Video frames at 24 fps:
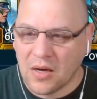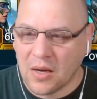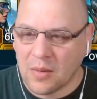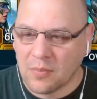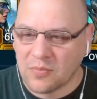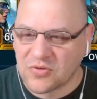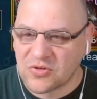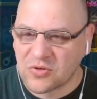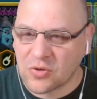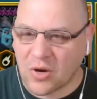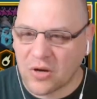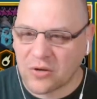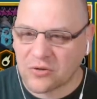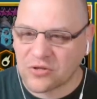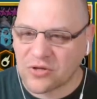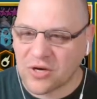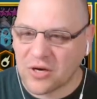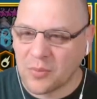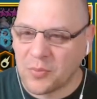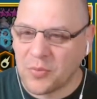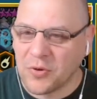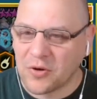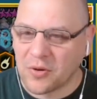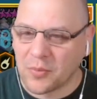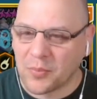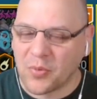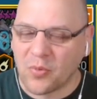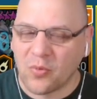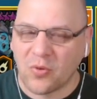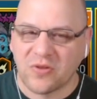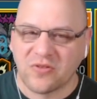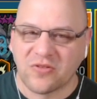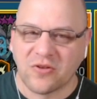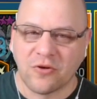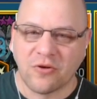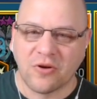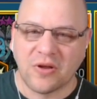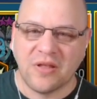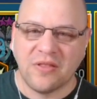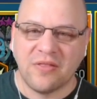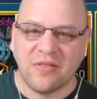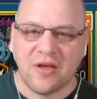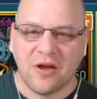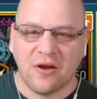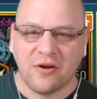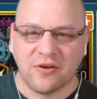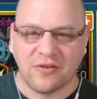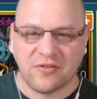So I was trying to put a poisoner in
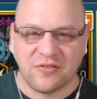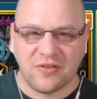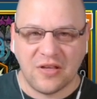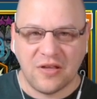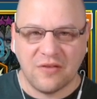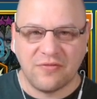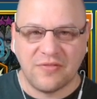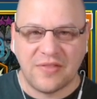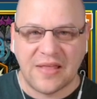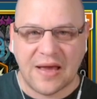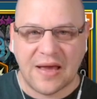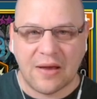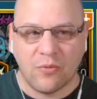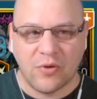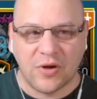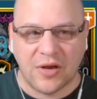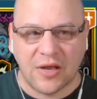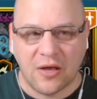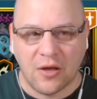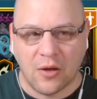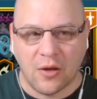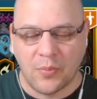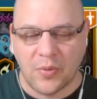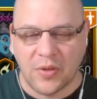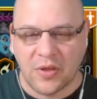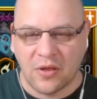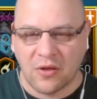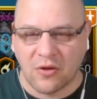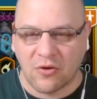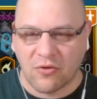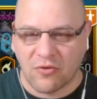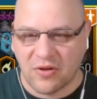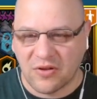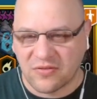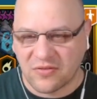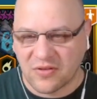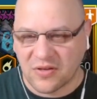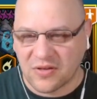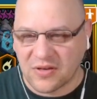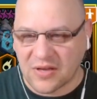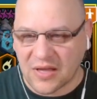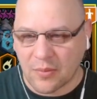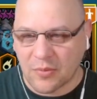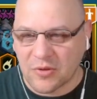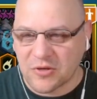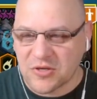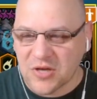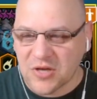there to see if that would help increase the
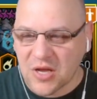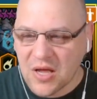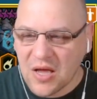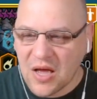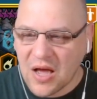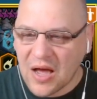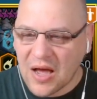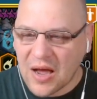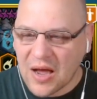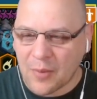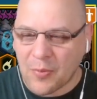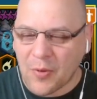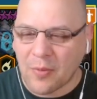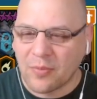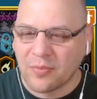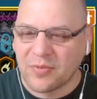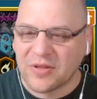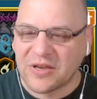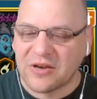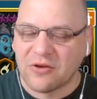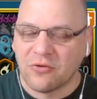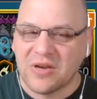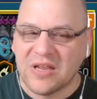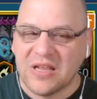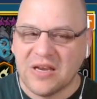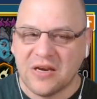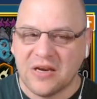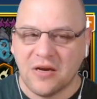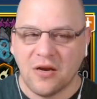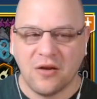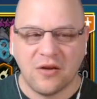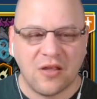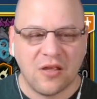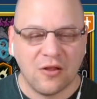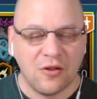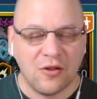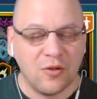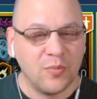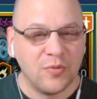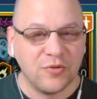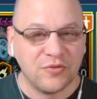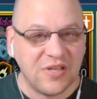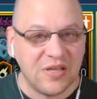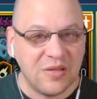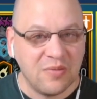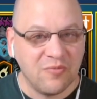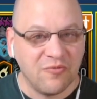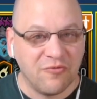damage. I probably don't need an unkillable
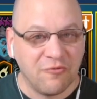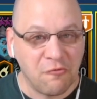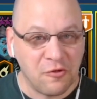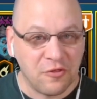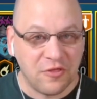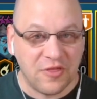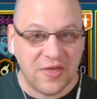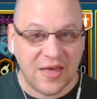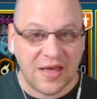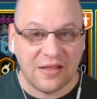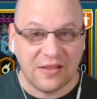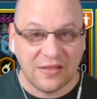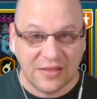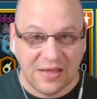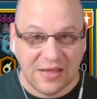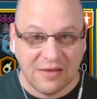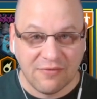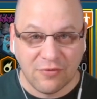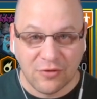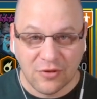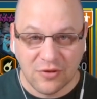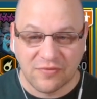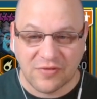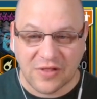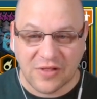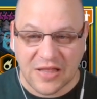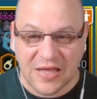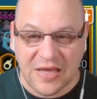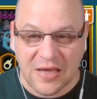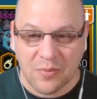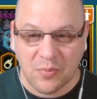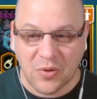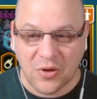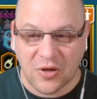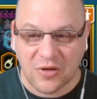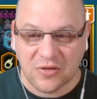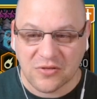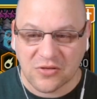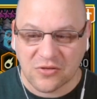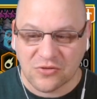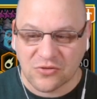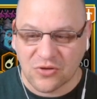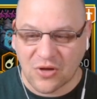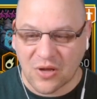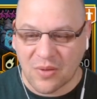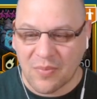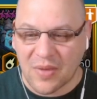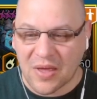team for that level of clan boss,
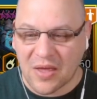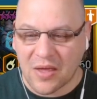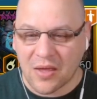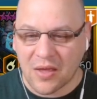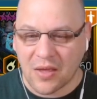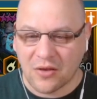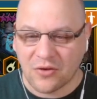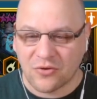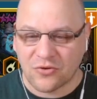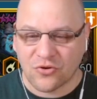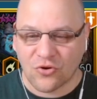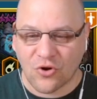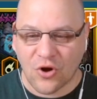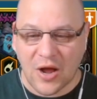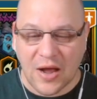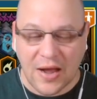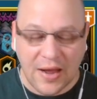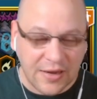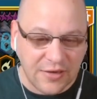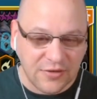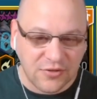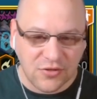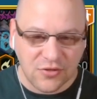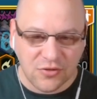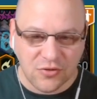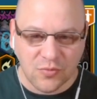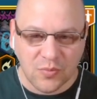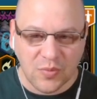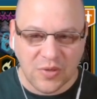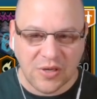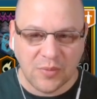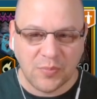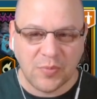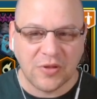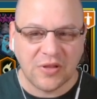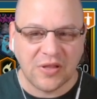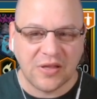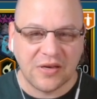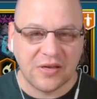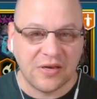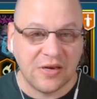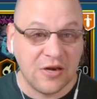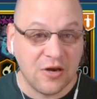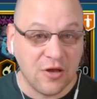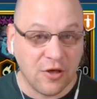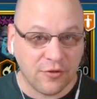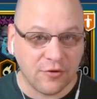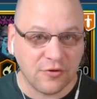so I may try to manipulate
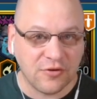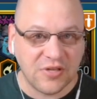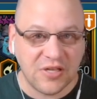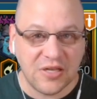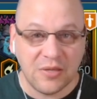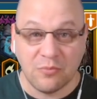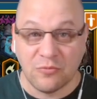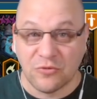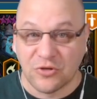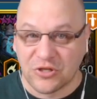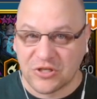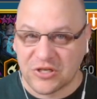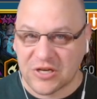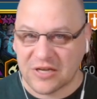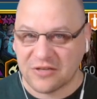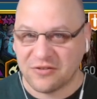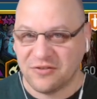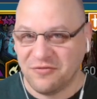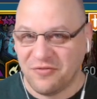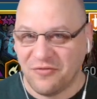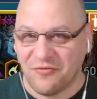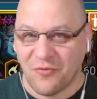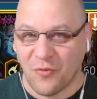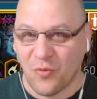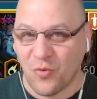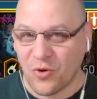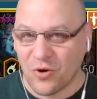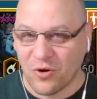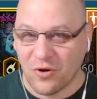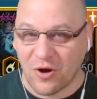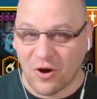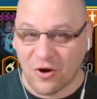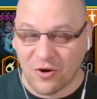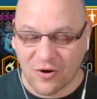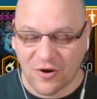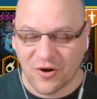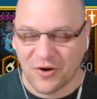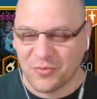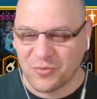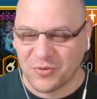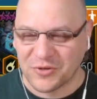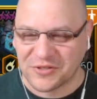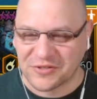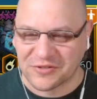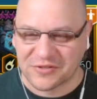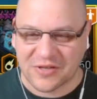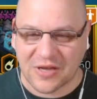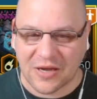another team just for hard,
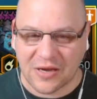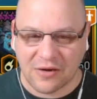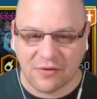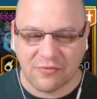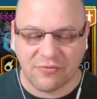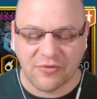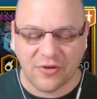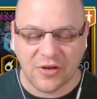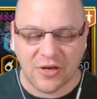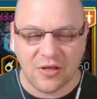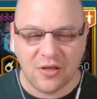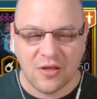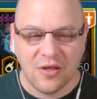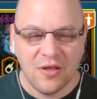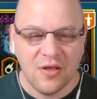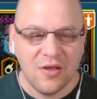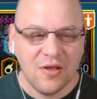which is kind of funny,